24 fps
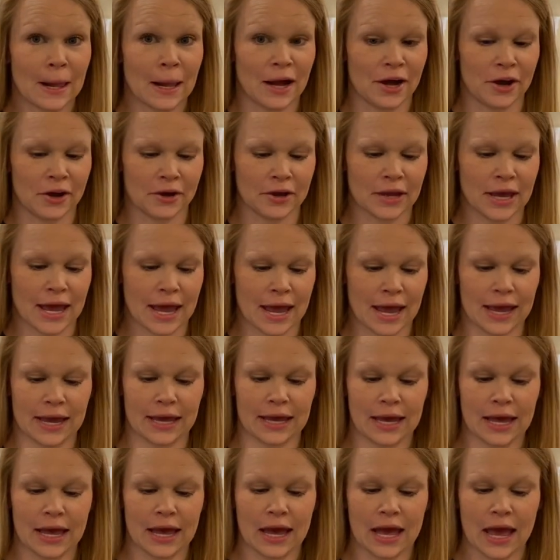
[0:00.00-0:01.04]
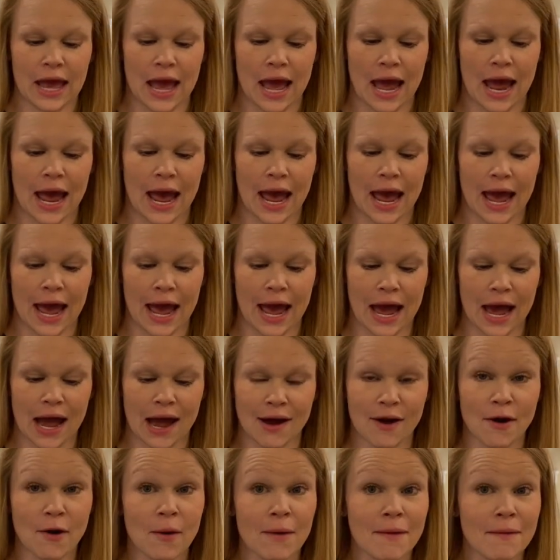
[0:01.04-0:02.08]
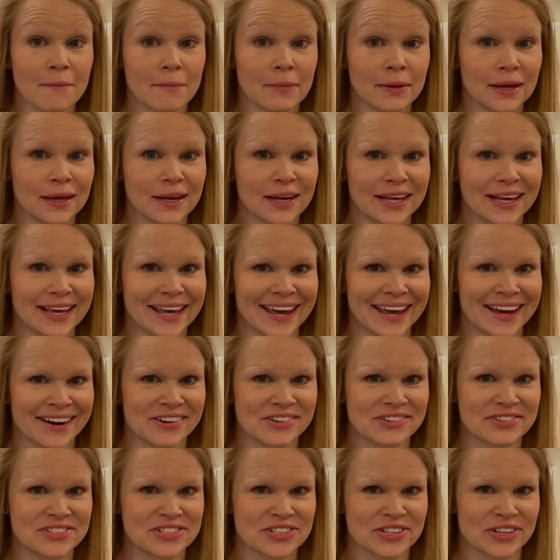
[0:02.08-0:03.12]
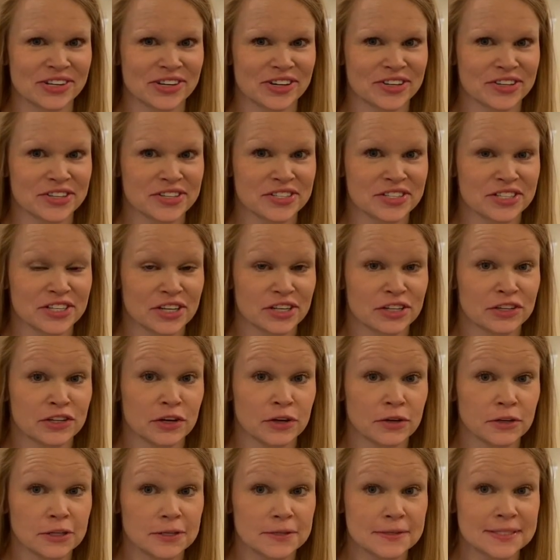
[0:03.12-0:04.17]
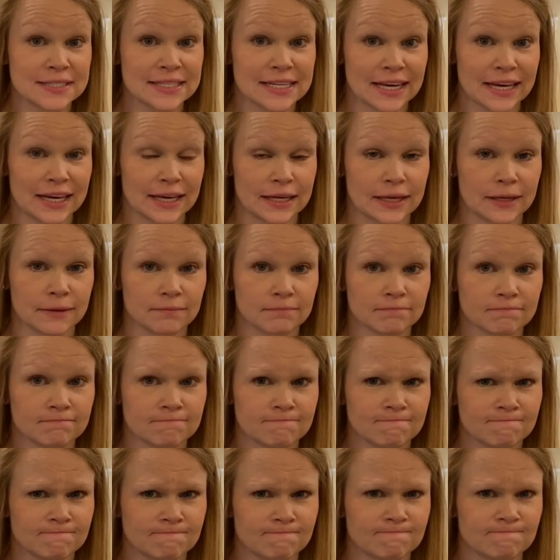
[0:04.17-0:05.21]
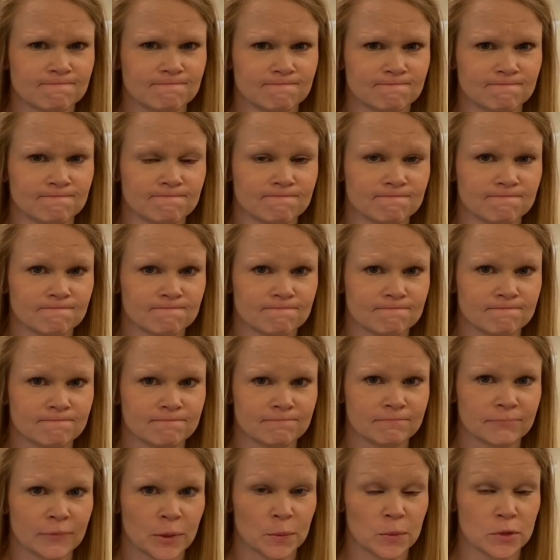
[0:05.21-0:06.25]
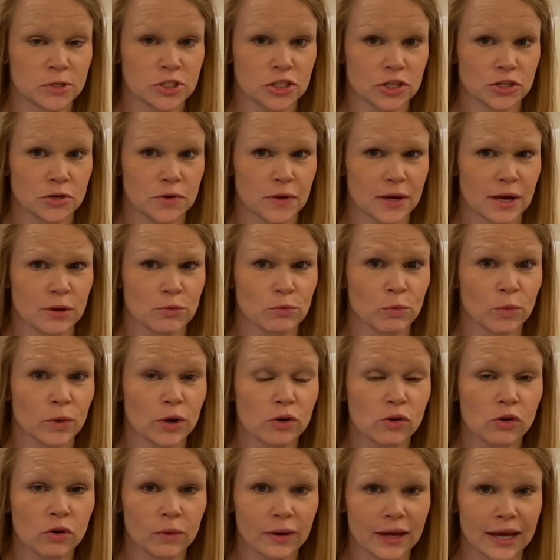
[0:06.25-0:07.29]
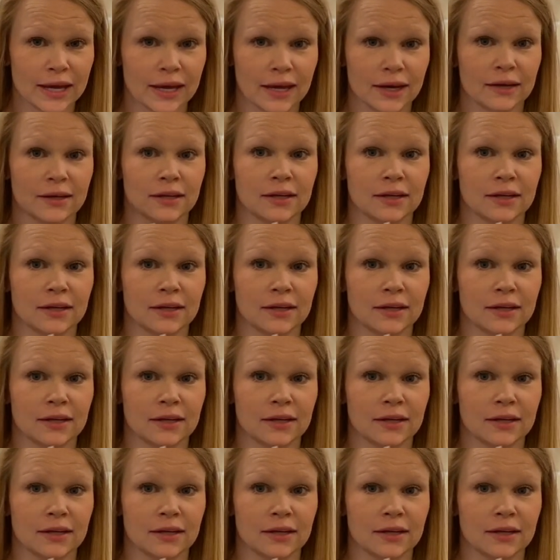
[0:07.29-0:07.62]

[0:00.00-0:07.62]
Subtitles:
Okay, how many counters do you see? I'm gonna show you again real quick.